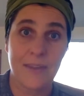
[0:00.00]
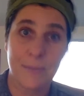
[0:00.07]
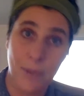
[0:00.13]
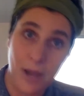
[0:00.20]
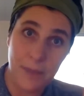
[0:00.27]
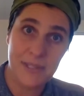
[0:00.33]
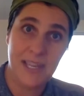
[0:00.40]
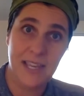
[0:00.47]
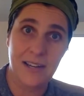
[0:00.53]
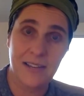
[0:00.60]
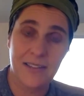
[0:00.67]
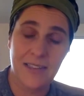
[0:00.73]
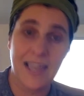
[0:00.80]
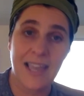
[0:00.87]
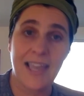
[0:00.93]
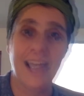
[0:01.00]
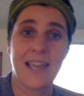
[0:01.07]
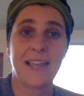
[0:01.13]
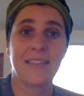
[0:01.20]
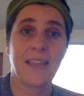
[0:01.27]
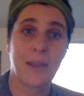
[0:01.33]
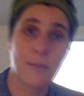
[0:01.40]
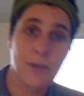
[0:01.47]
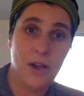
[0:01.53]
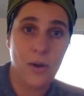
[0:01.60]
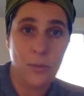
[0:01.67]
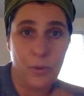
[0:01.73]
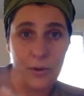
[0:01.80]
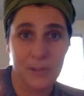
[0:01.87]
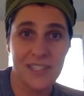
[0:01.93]
if you bopped a kid on the head, like we
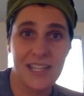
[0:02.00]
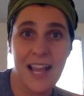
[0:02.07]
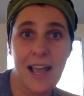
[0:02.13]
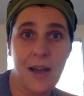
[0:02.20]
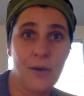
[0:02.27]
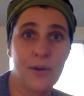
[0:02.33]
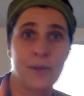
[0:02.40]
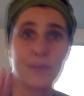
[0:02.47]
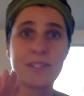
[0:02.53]
all worked it out.